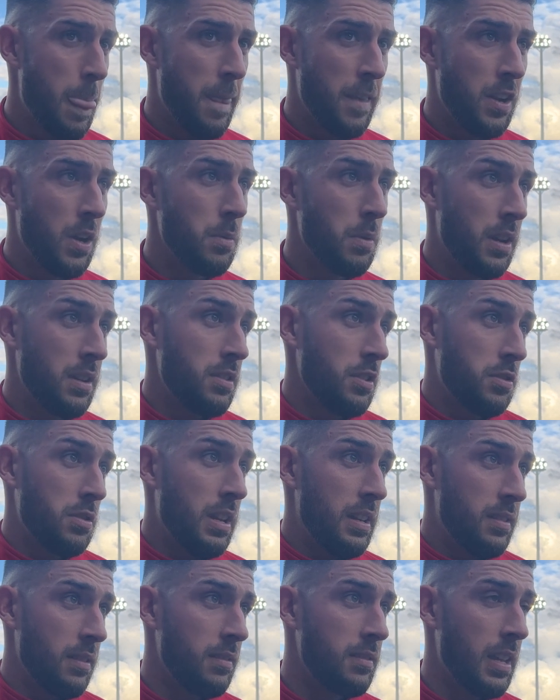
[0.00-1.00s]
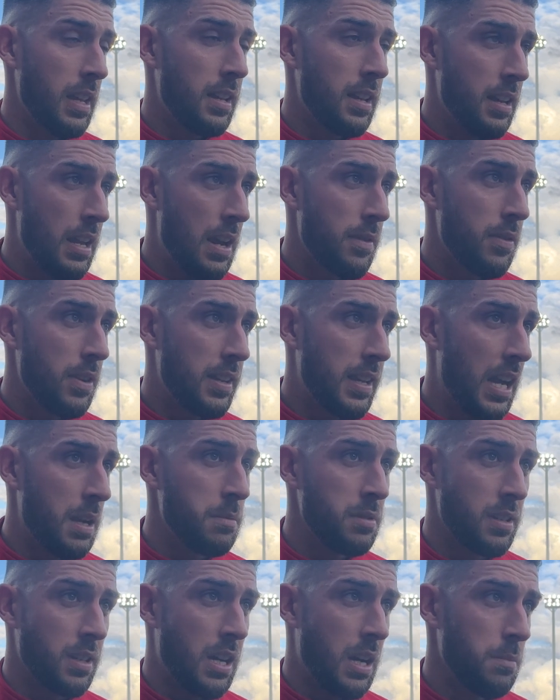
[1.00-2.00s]
You know, and just listen, taking every
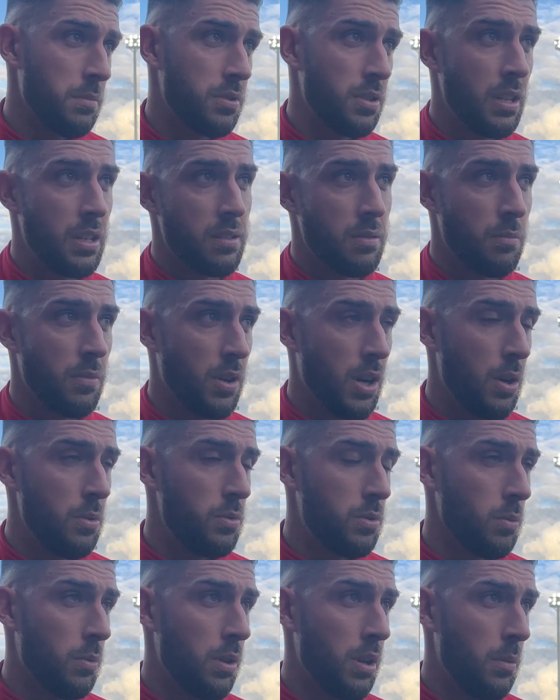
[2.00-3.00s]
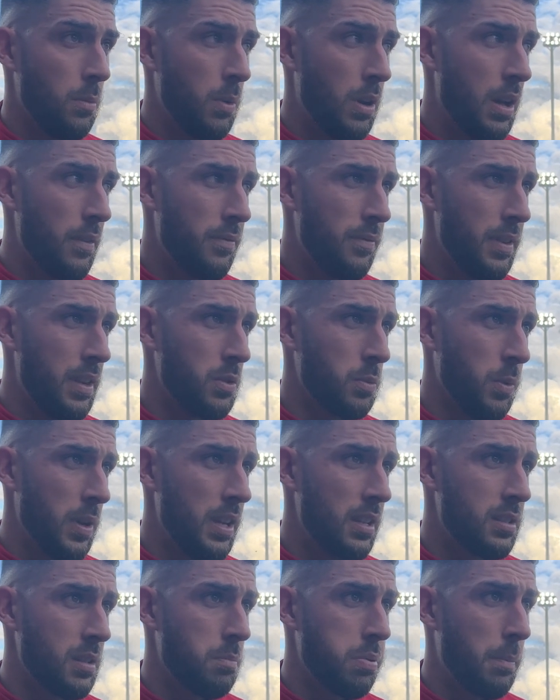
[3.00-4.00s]
game as it comes. So listen, we'll have this
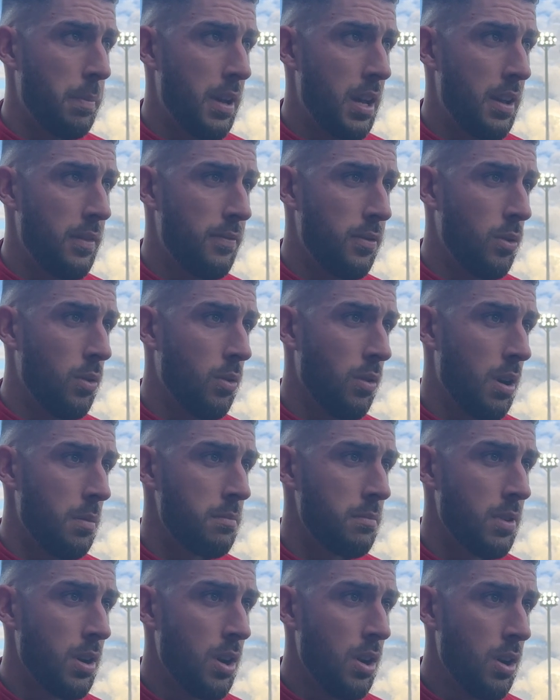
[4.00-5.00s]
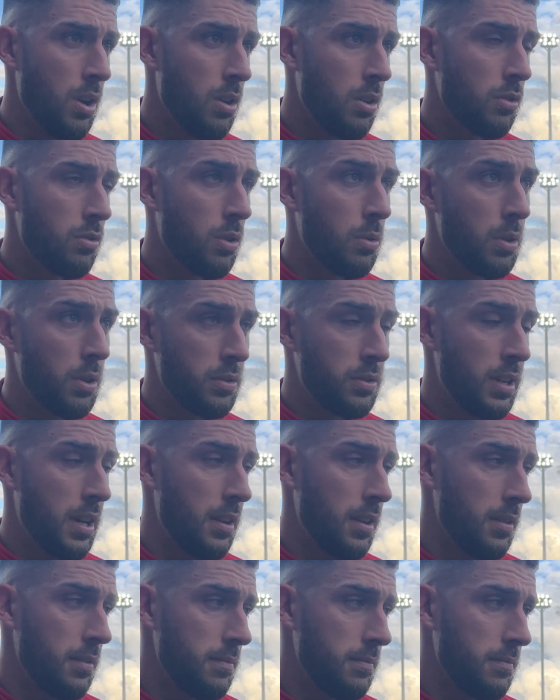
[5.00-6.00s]
week to prepare for Crawley on Saturday.